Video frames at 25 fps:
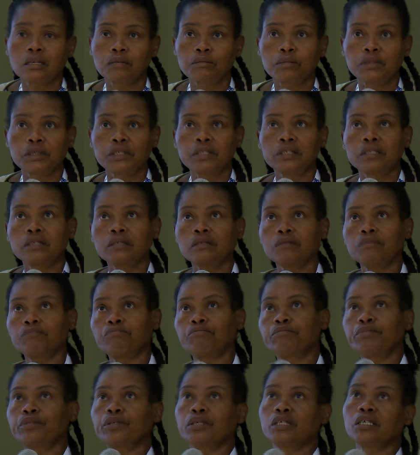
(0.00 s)
be
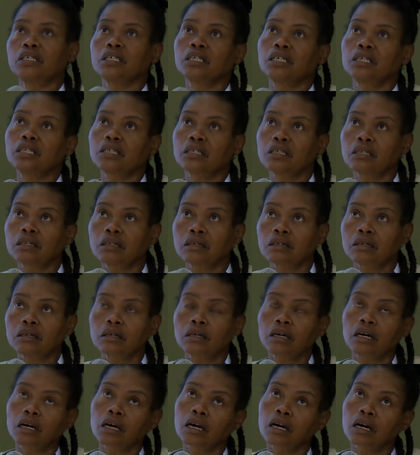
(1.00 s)
putting
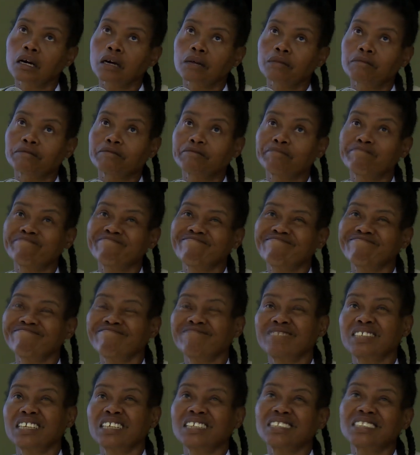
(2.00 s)
in
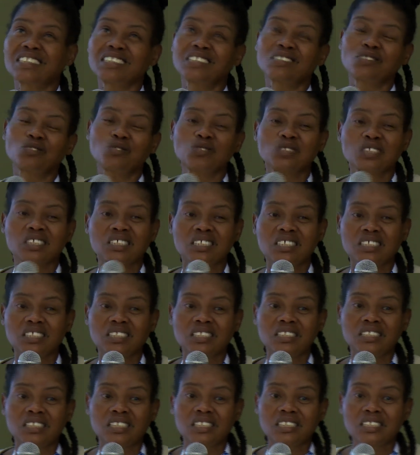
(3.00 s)
13 to
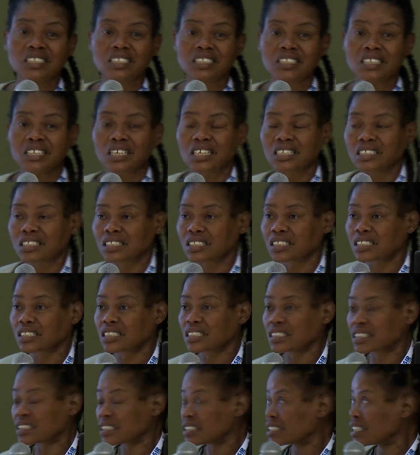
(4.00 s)
16 additional
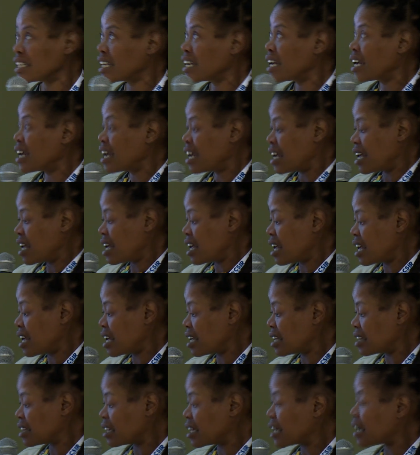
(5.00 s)
dishes
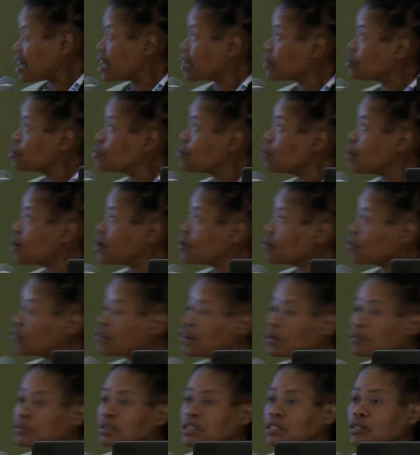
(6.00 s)
in the Karoo. One of
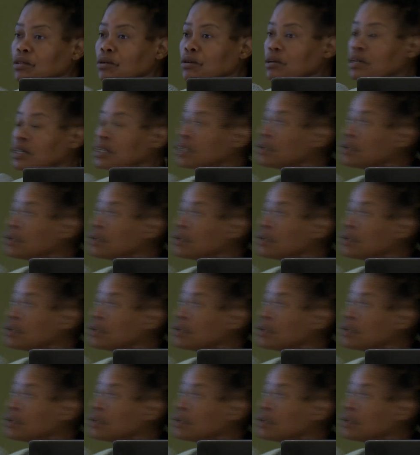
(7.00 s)
them has already